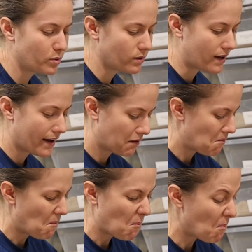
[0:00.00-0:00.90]
but like
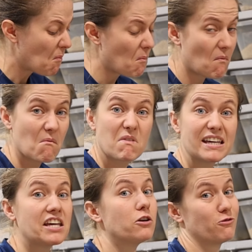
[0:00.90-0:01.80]

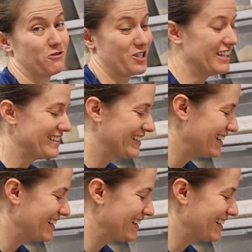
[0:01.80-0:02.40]
huge.